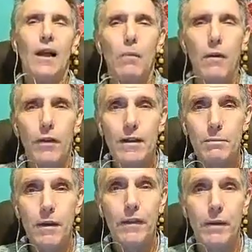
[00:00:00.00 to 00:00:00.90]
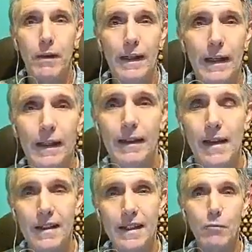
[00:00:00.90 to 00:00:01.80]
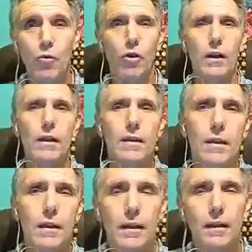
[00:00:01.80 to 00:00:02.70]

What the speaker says: Hello my friends, my family, esteemed colleagues.